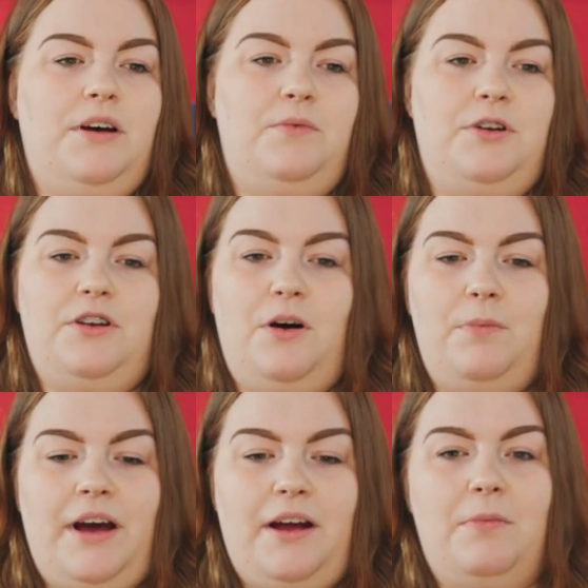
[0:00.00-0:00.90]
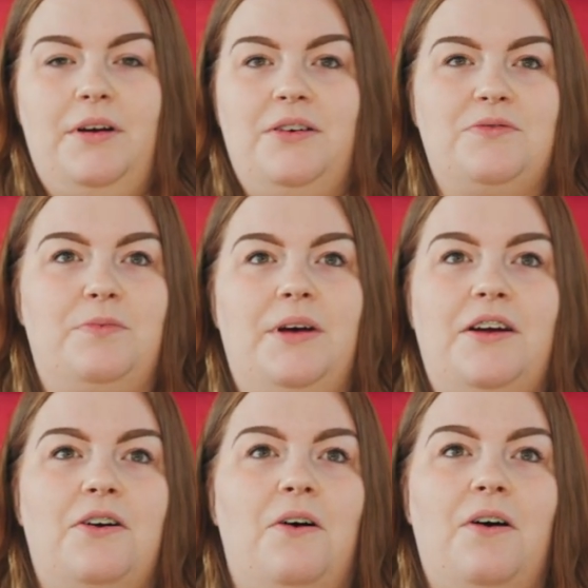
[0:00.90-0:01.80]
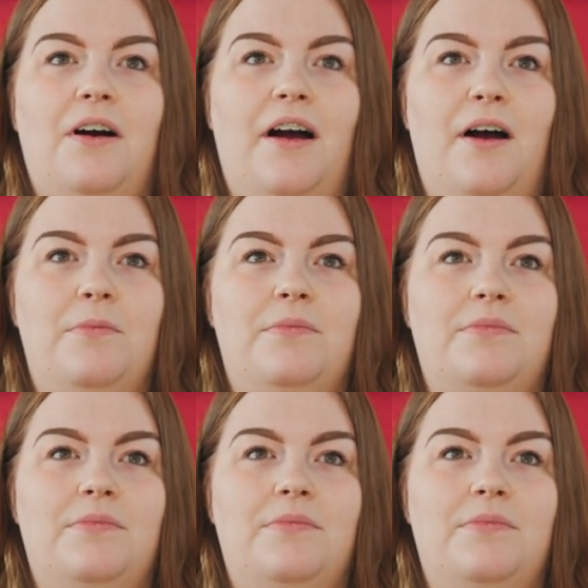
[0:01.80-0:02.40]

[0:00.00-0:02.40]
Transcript: But when you don't pay your bills, we pick your car up.